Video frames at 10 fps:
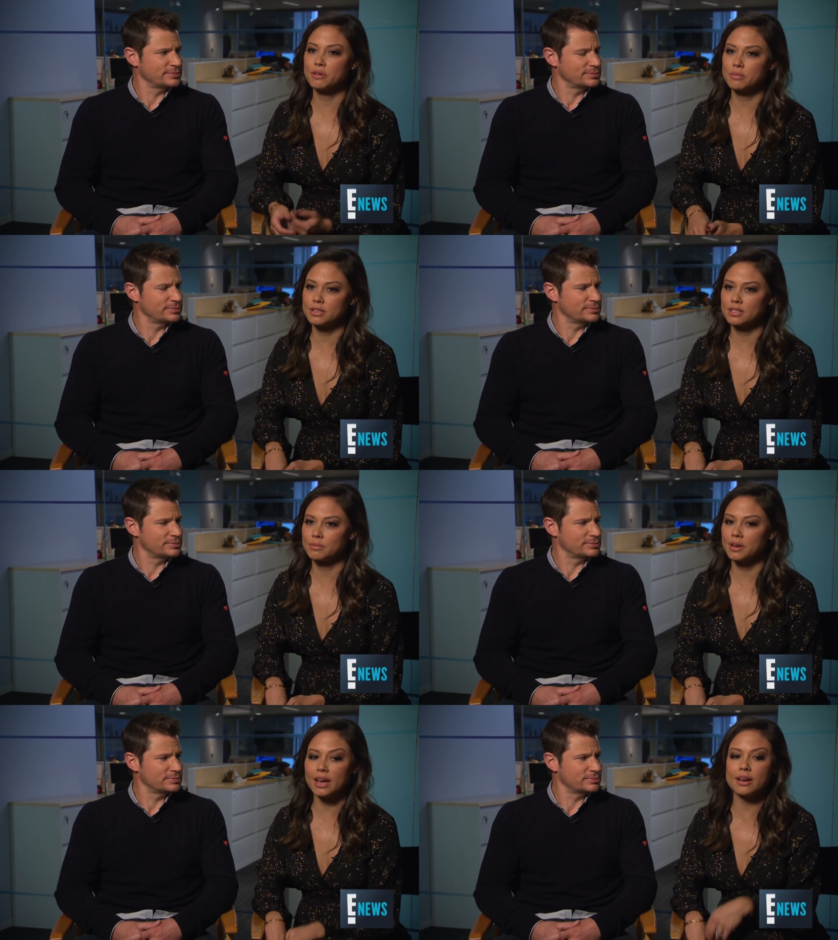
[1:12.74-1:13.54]
Speaker 1: we miss
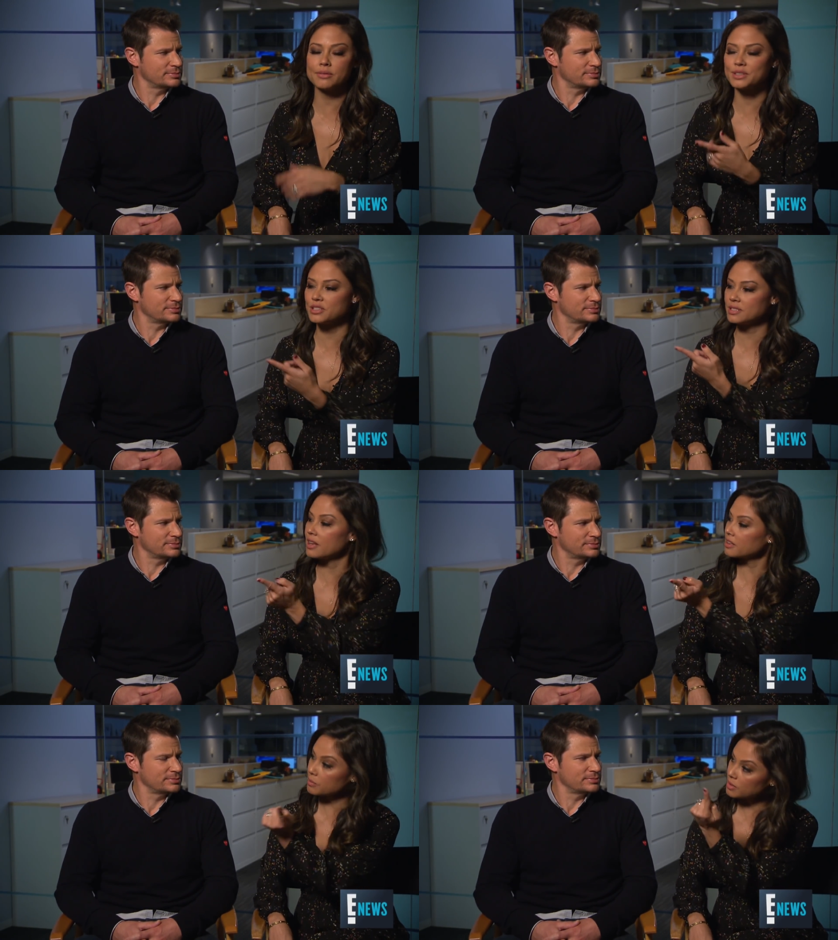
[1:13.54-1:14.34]
him. I was just
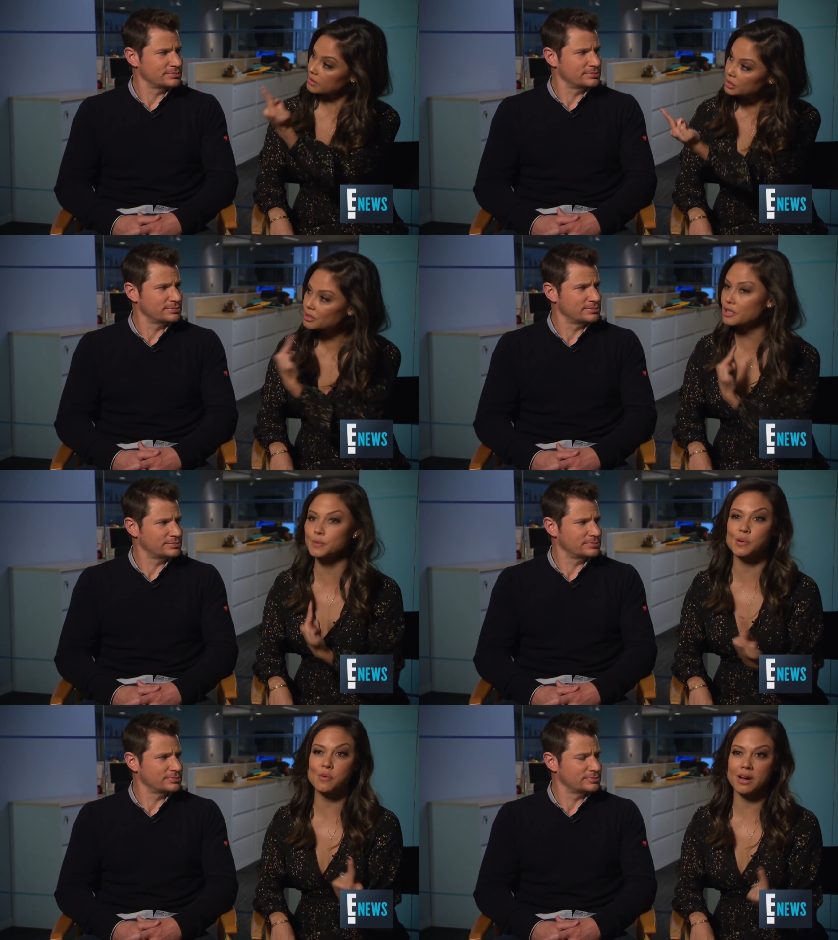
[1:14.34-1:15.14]
telling him literally
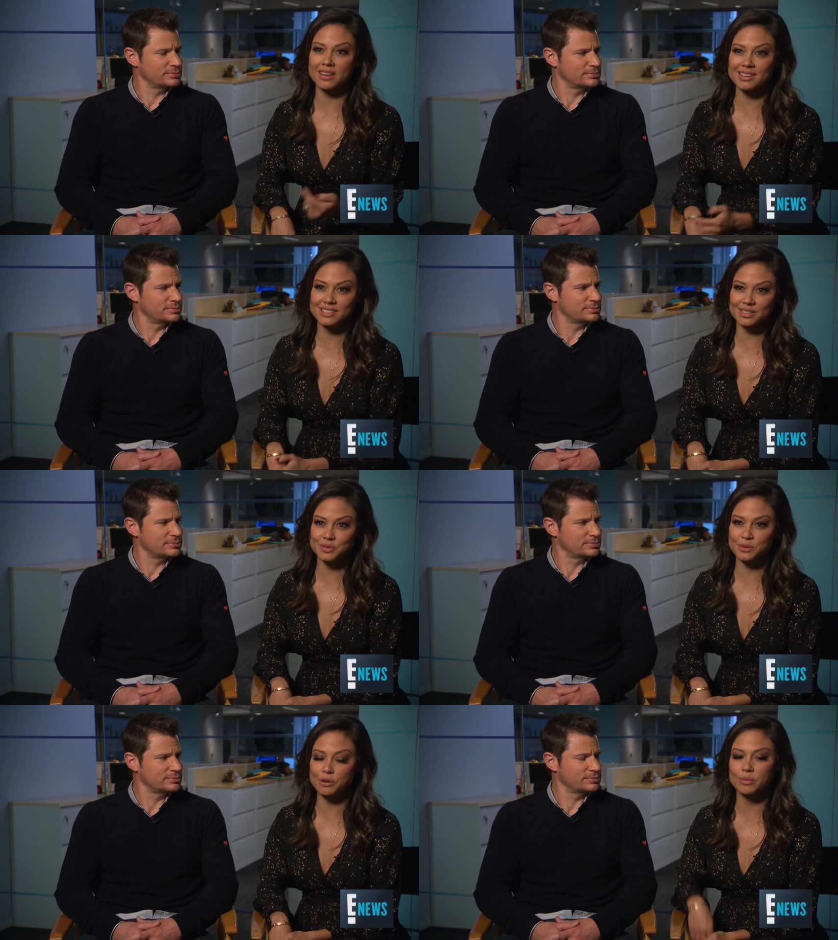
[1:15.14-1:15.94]
as we were walking into
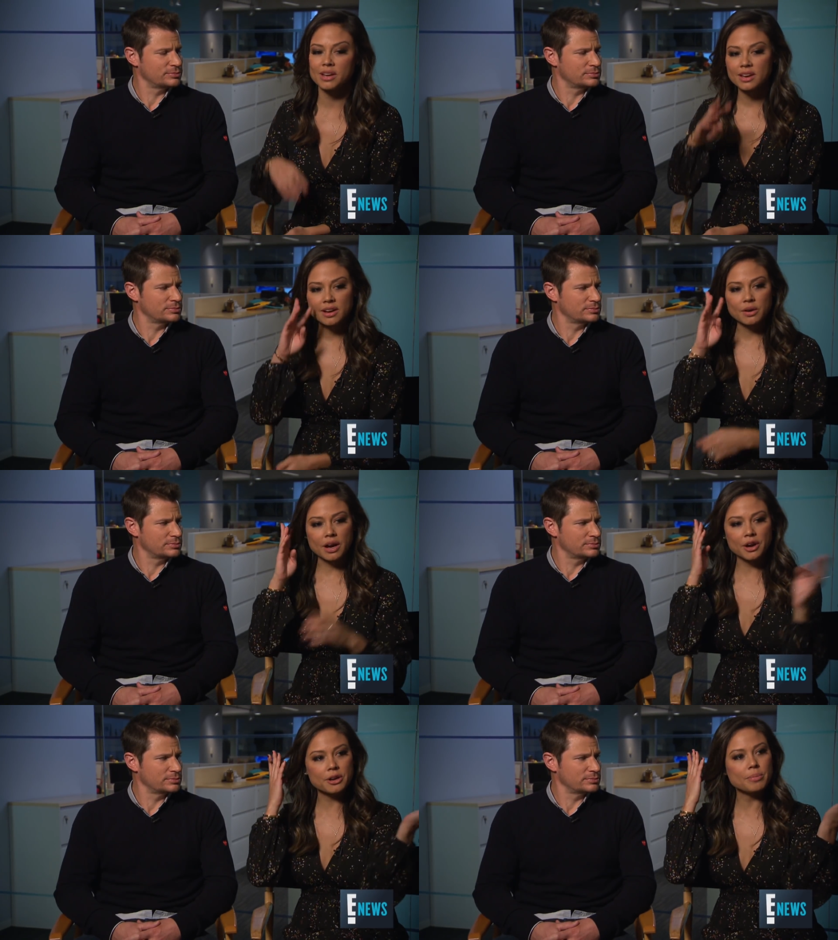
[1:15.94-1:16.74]
this room,
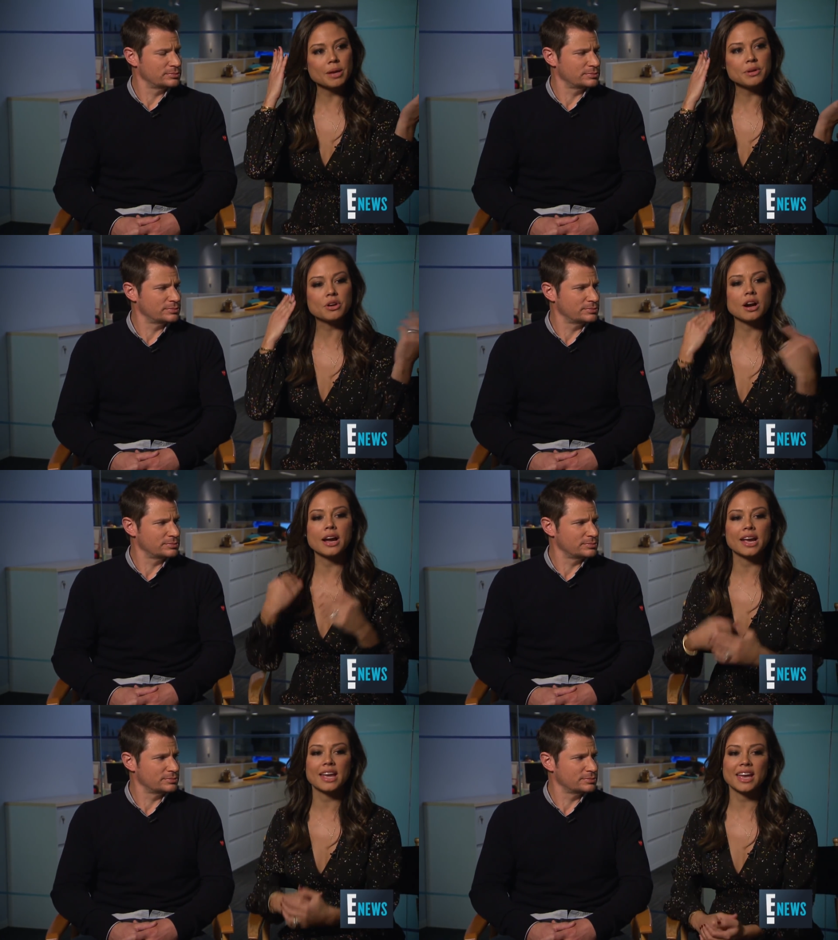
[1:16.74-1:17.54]
I heard a baby
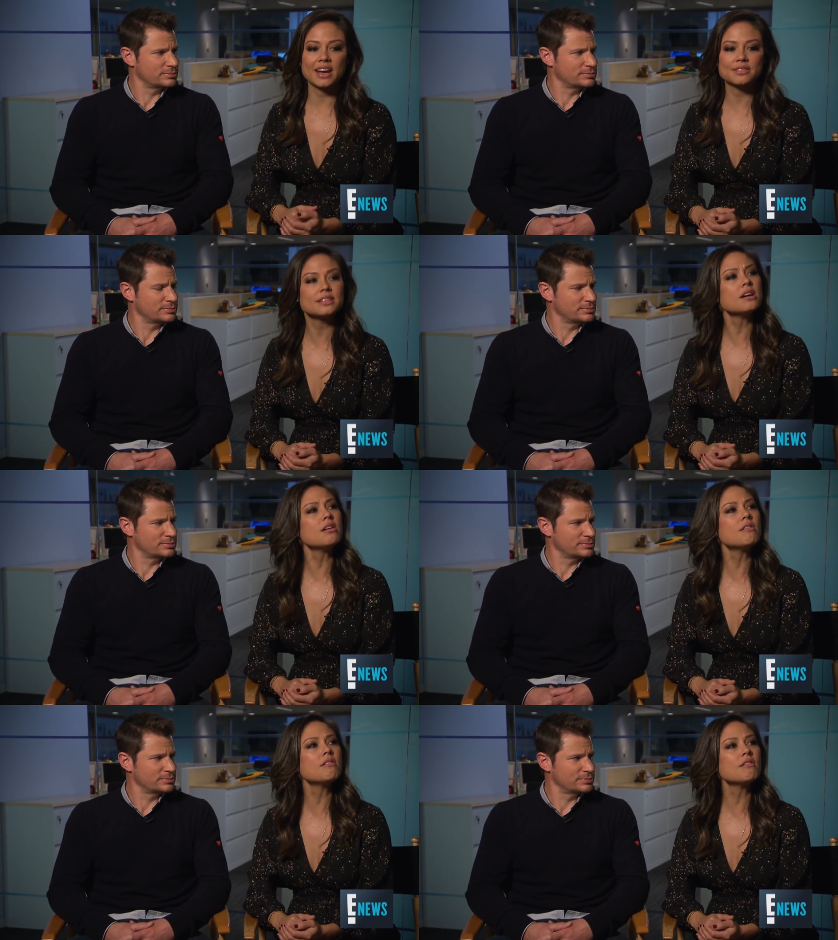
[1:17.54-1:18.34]
crying and I was like,
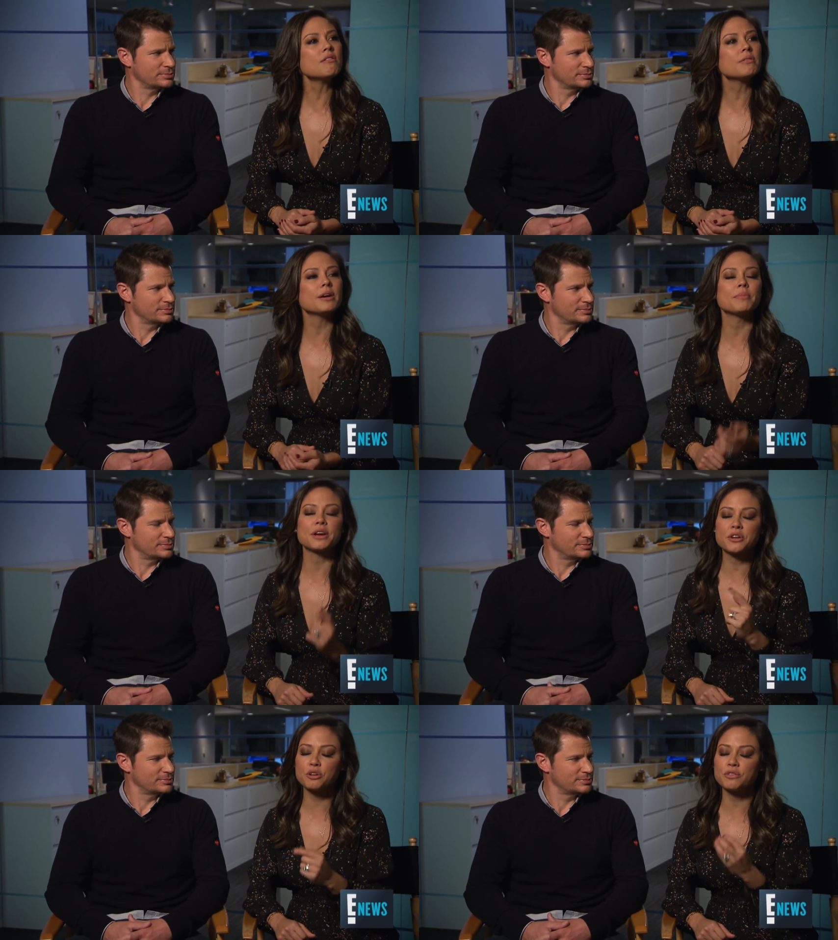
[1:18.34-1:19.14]
oh. And my
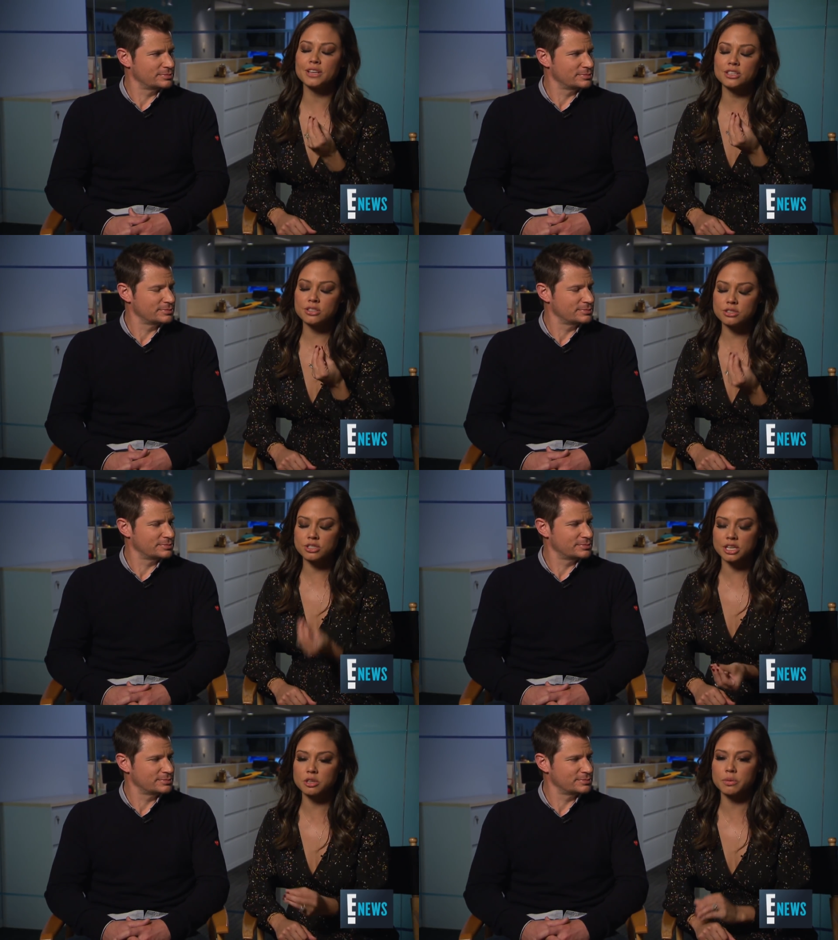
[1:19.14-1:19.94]
girlfriend
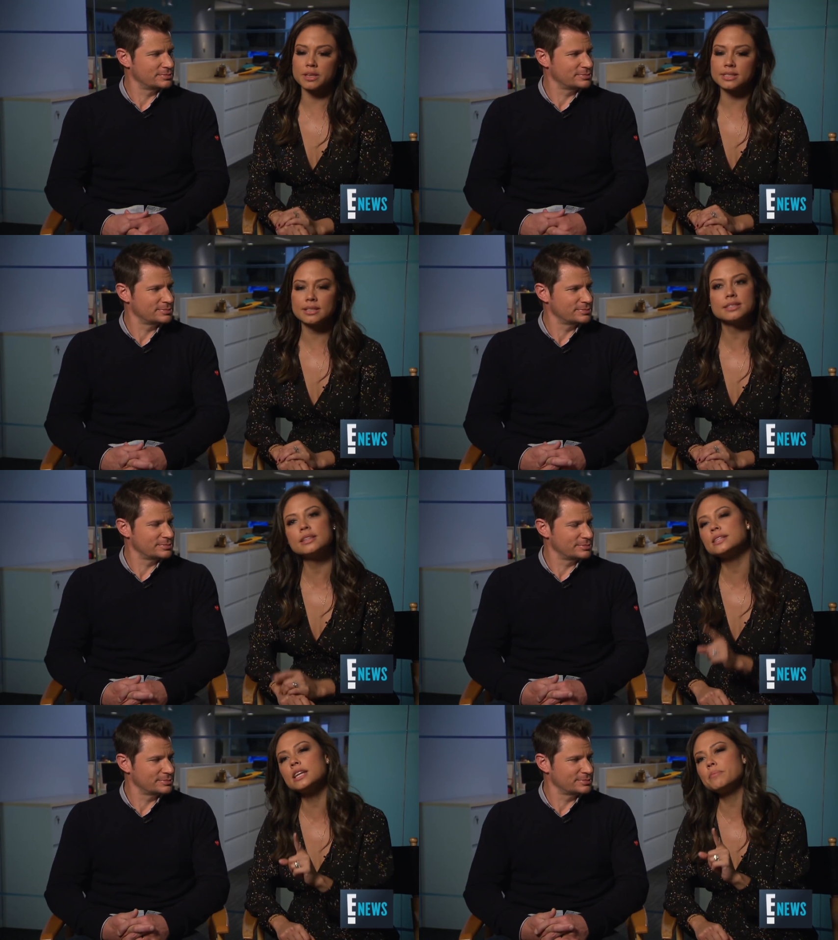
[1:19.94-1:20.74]
genuinely said, see,
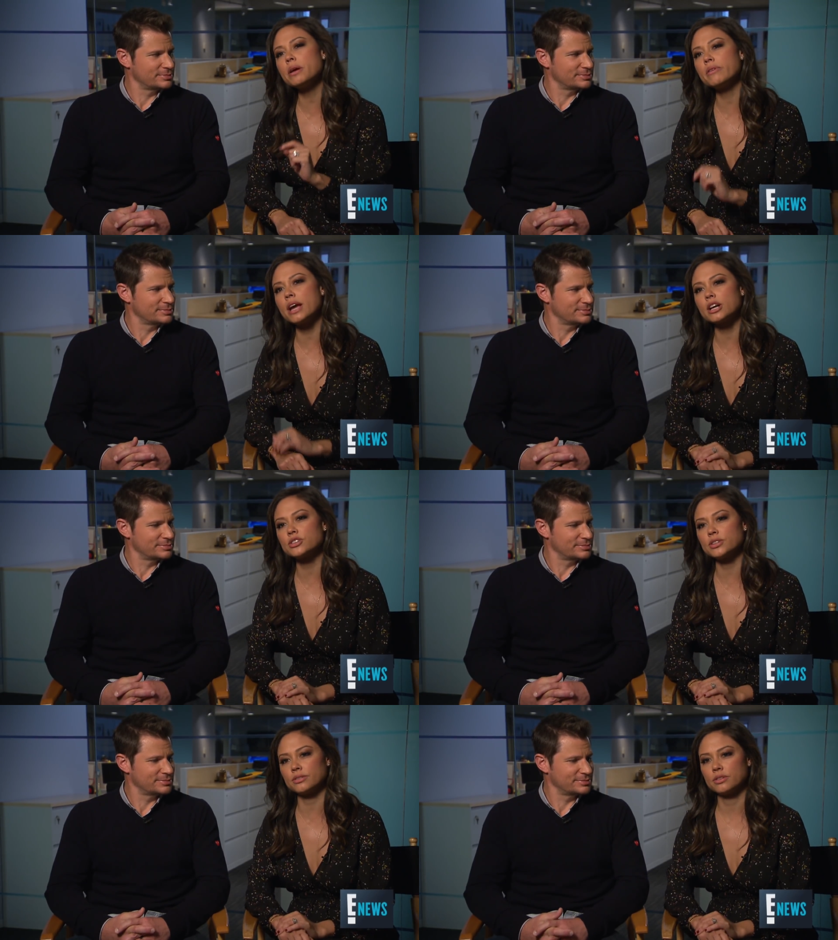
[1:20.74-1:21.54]
that's not my reaction.